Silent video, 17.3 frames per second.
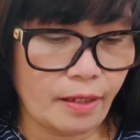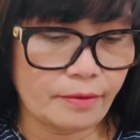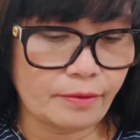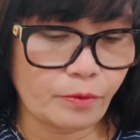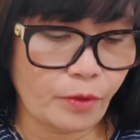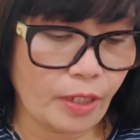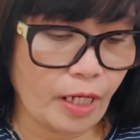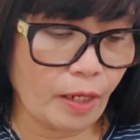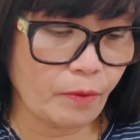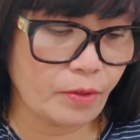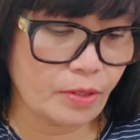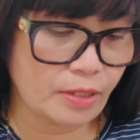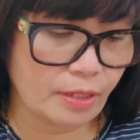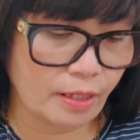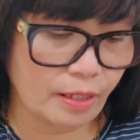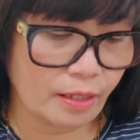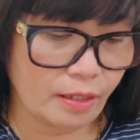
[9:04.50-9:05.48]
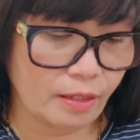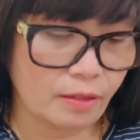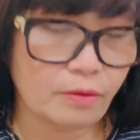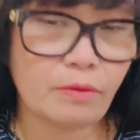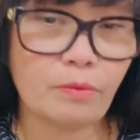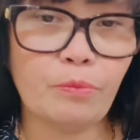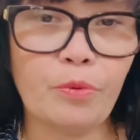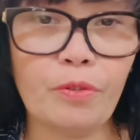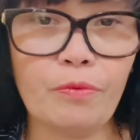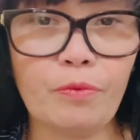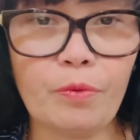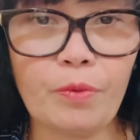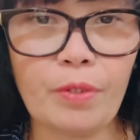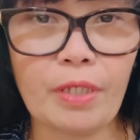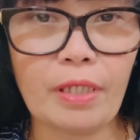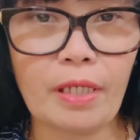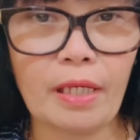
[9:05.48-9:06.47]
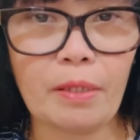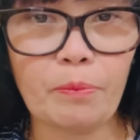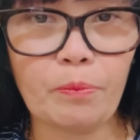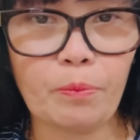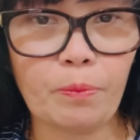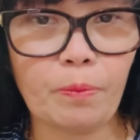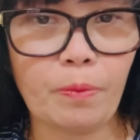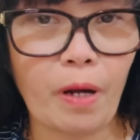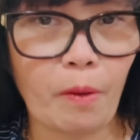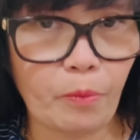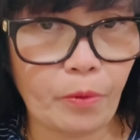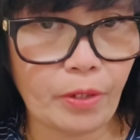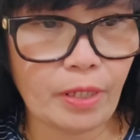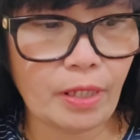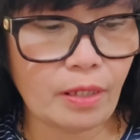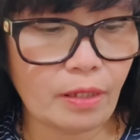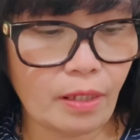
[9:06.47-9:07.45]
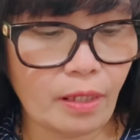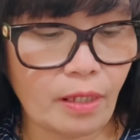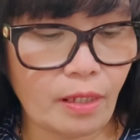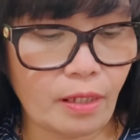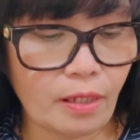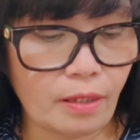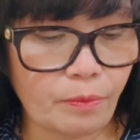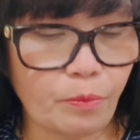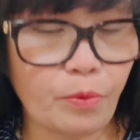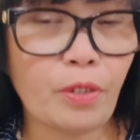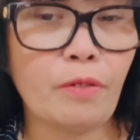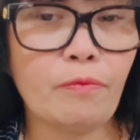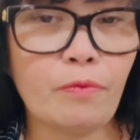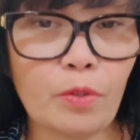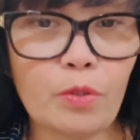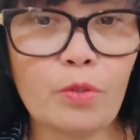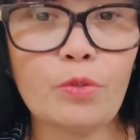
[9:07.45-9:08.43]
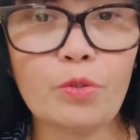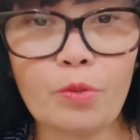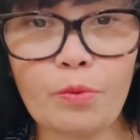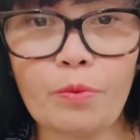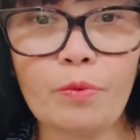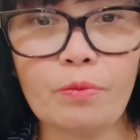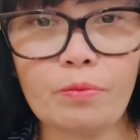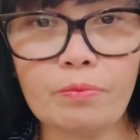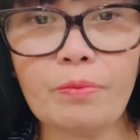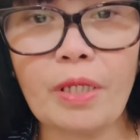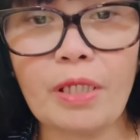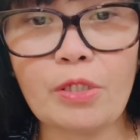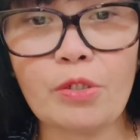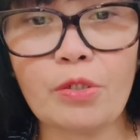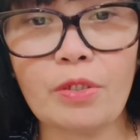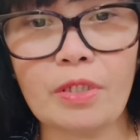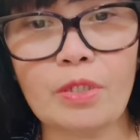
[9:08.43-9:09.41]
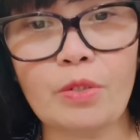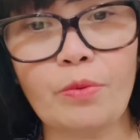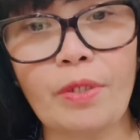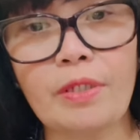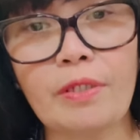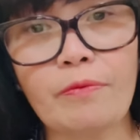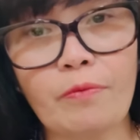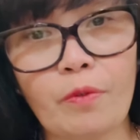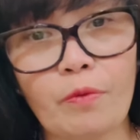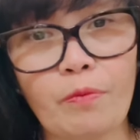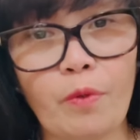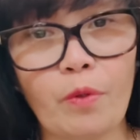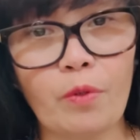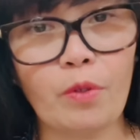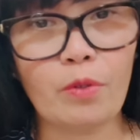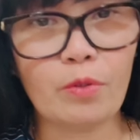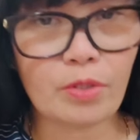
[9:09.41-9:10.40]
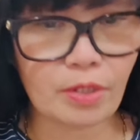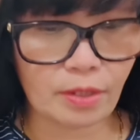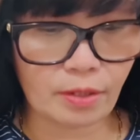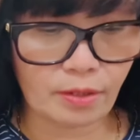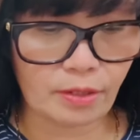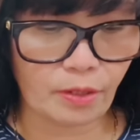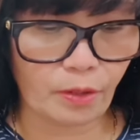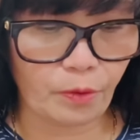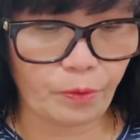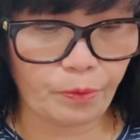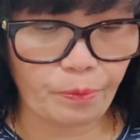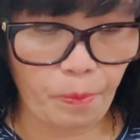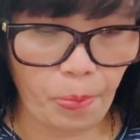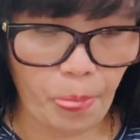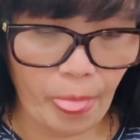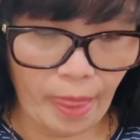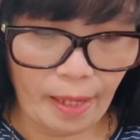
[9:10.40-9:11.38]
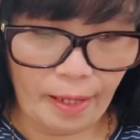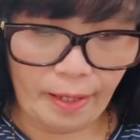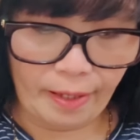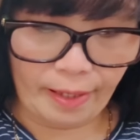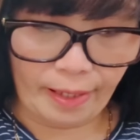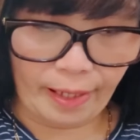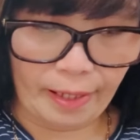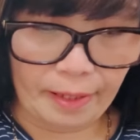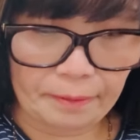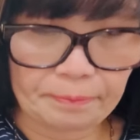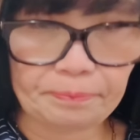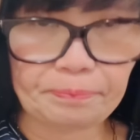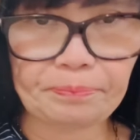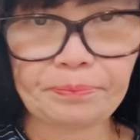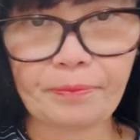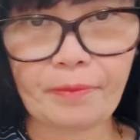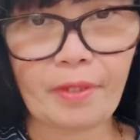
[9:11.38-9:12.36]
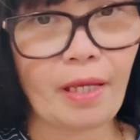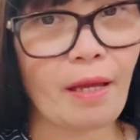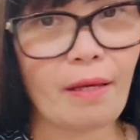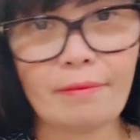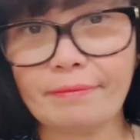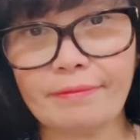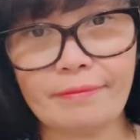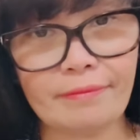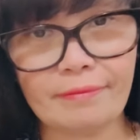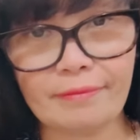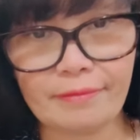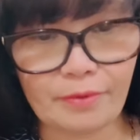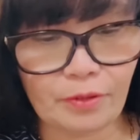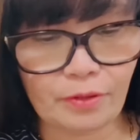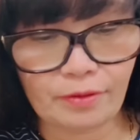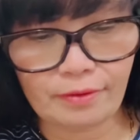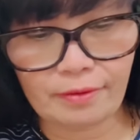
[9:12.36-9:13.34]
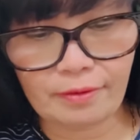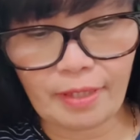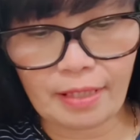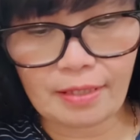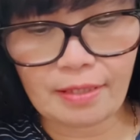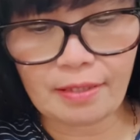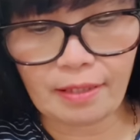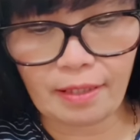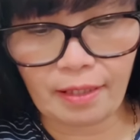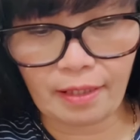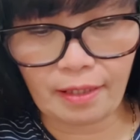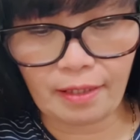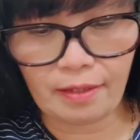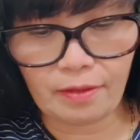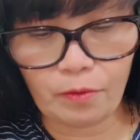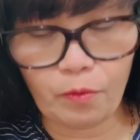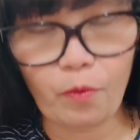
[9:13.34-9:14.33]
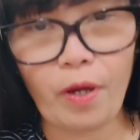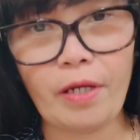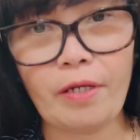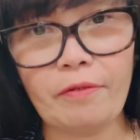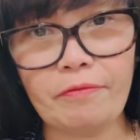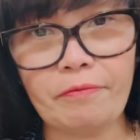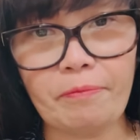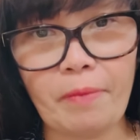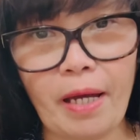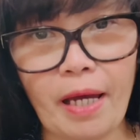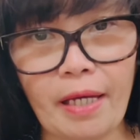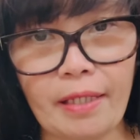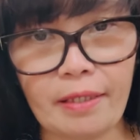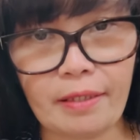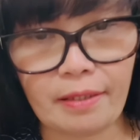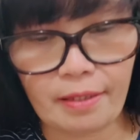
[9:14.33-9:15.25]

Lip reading: When I was previewing a property, preview to make sure it's ready for photos. So yeah, that's one of my